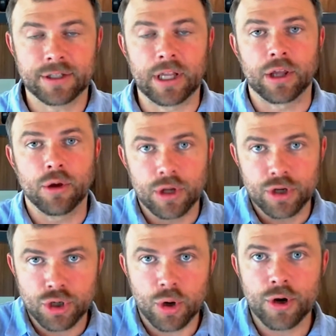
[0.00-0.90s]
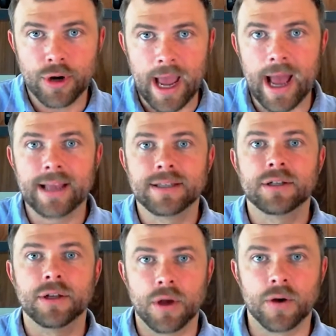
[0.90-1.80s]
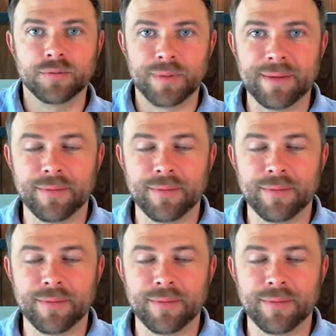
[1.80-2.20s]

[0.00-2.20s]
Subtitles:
Like you can show your ads to those people.